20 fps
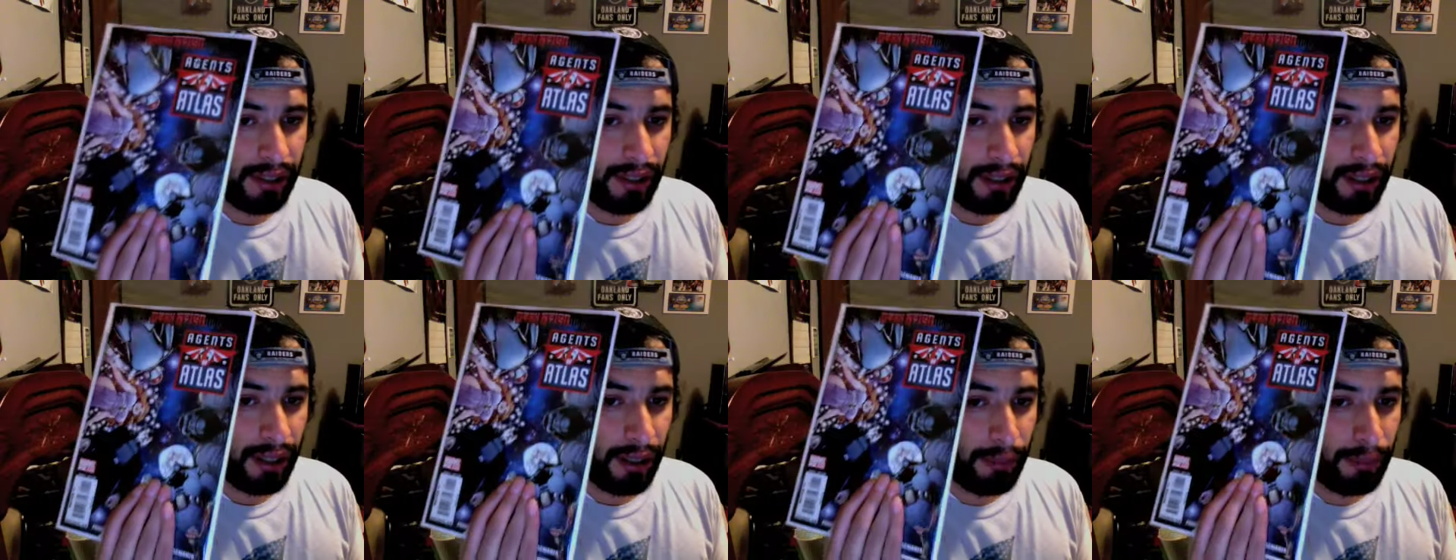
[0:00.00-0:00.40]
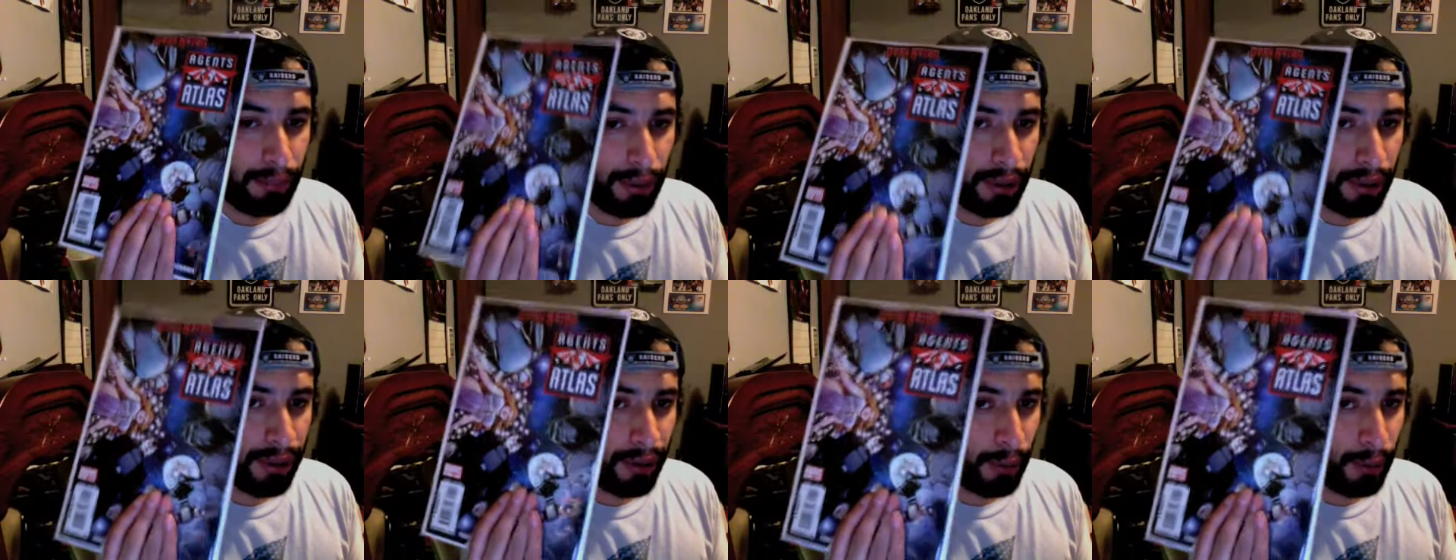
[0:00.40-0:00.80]
uh,
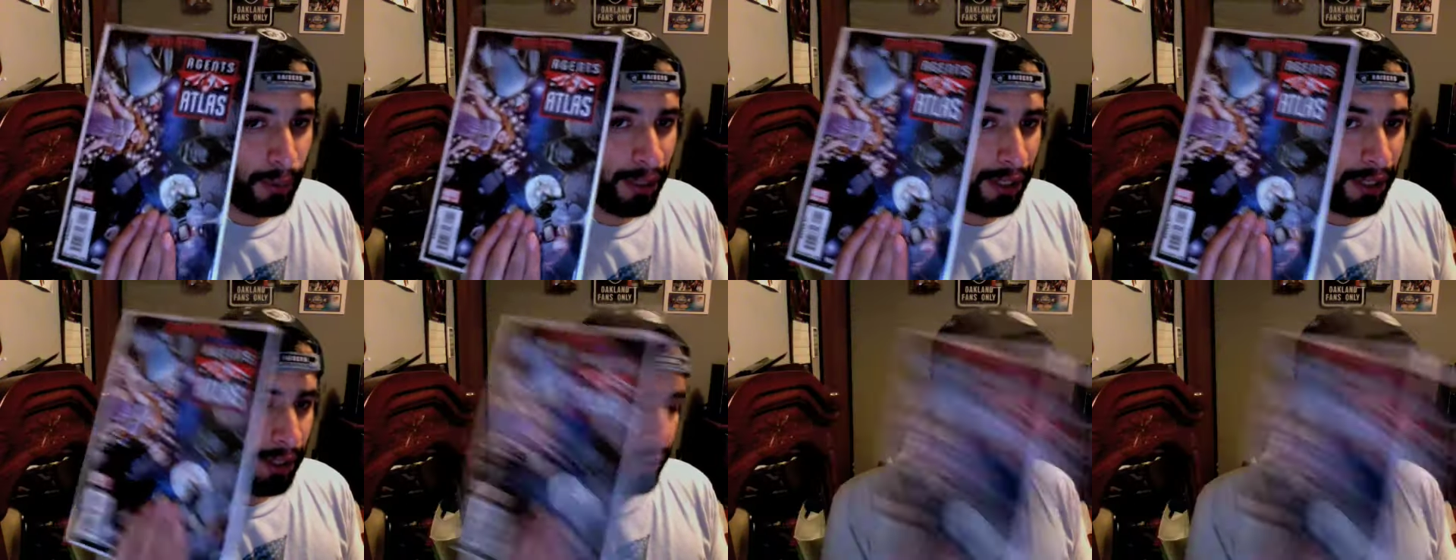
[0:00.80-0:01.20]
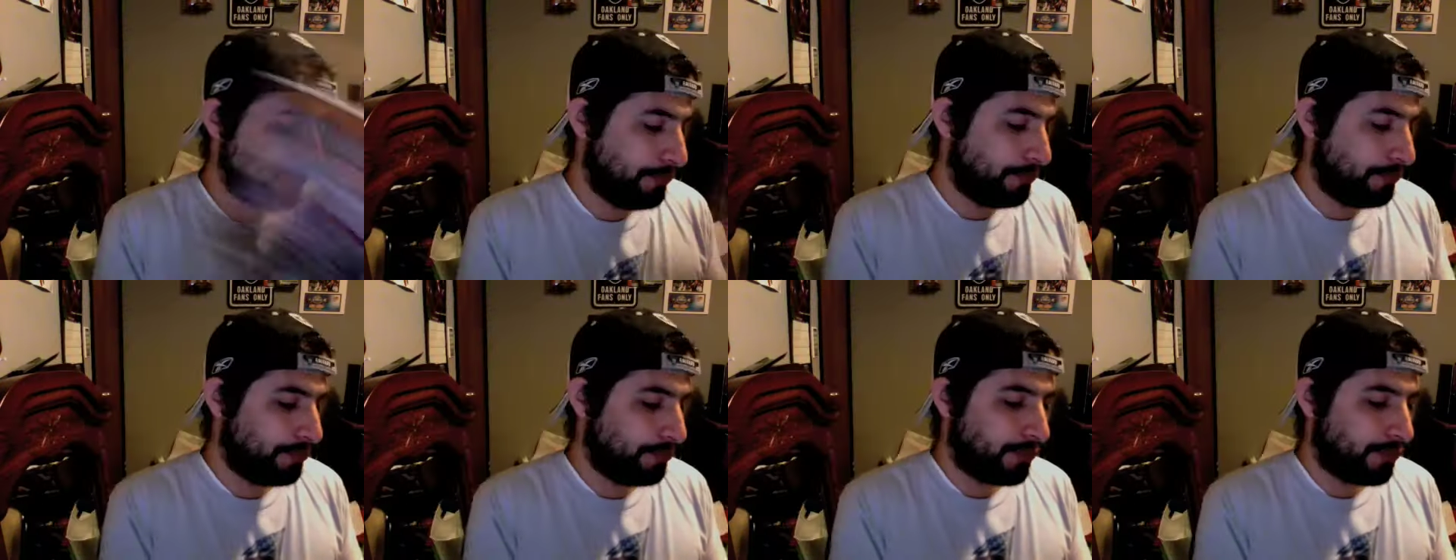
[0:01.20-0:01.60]
book of the week.
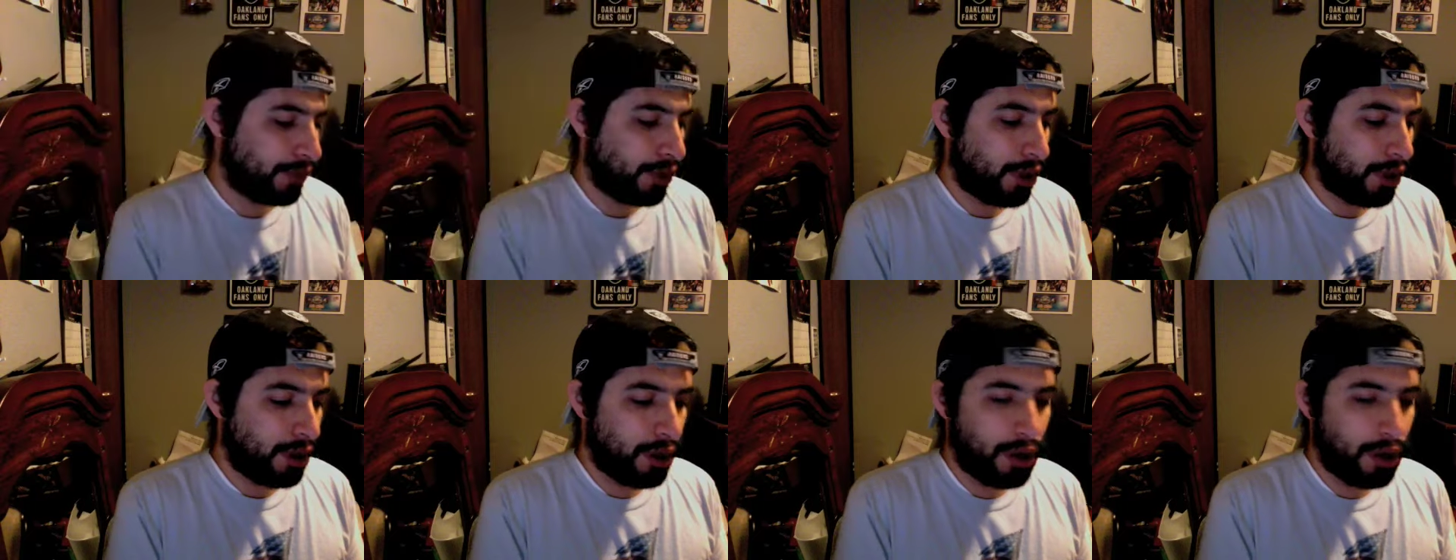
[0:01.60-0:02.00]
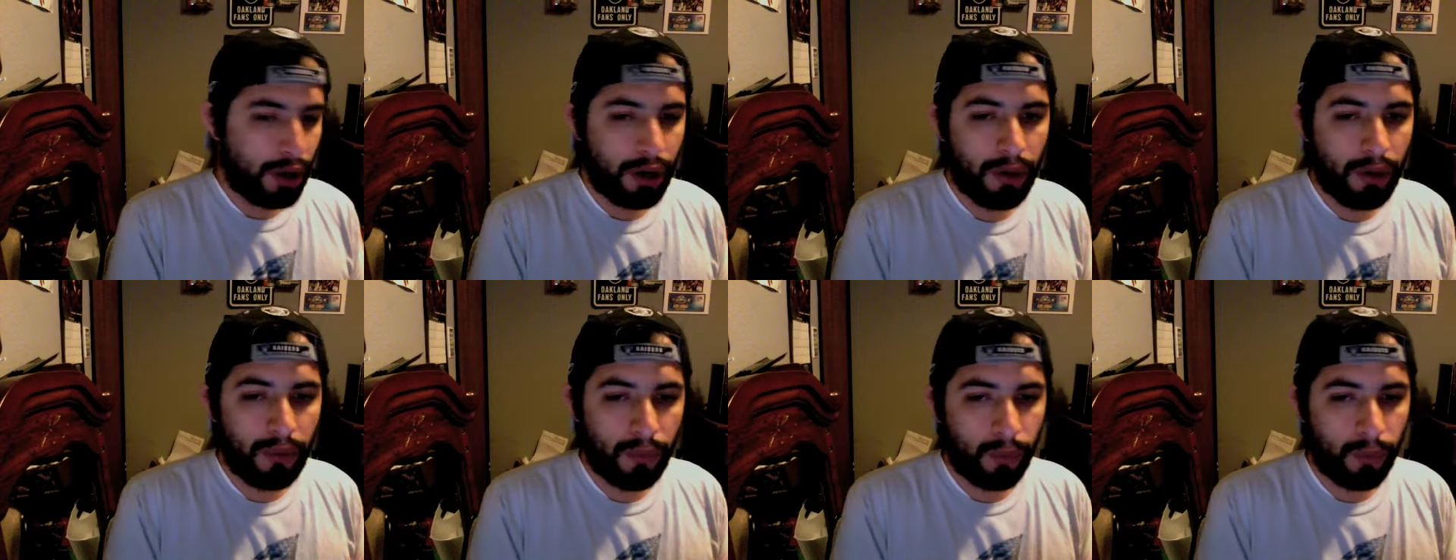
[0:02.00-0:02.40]

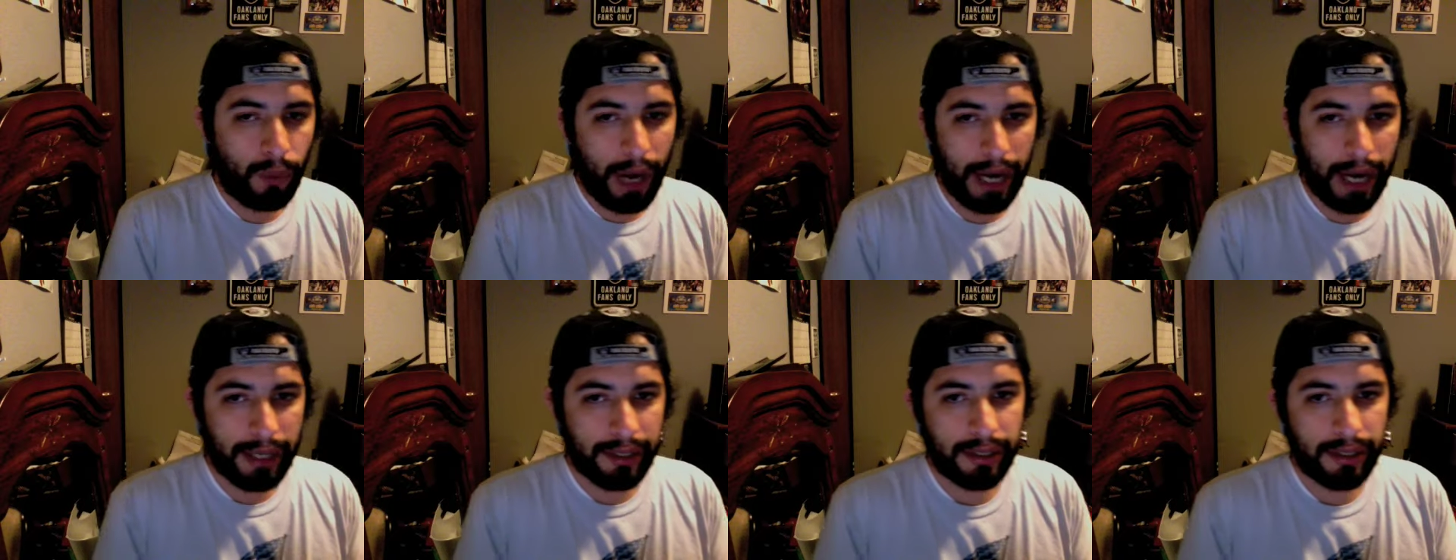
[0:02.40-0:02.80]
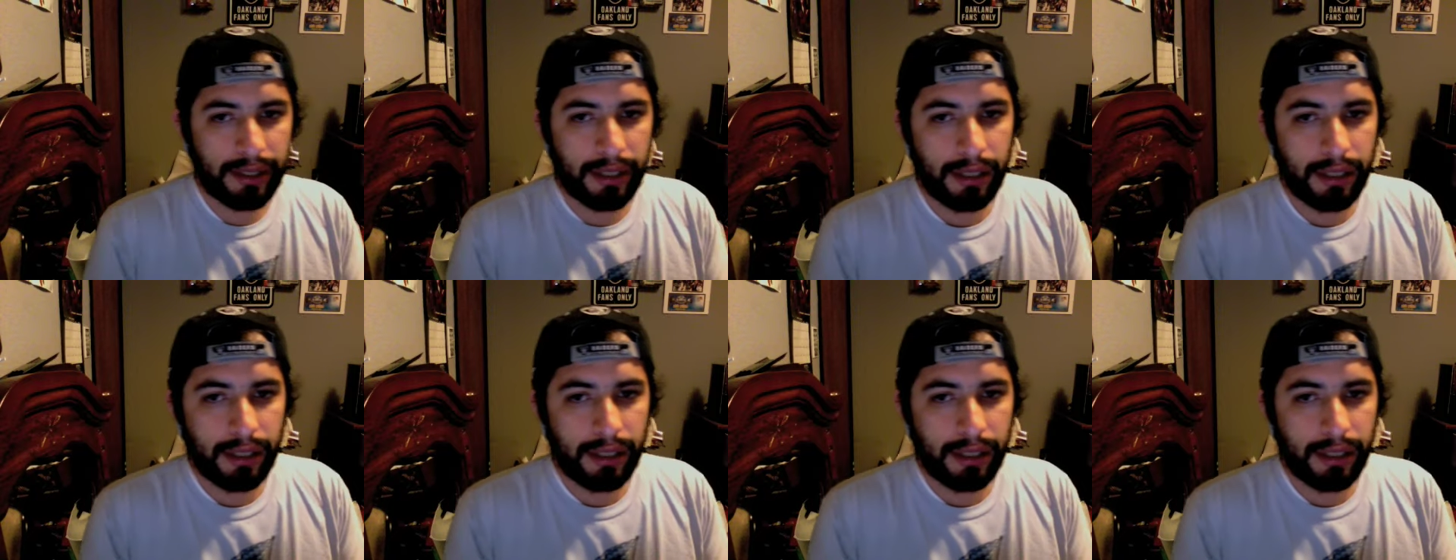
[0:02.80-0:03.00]
All right.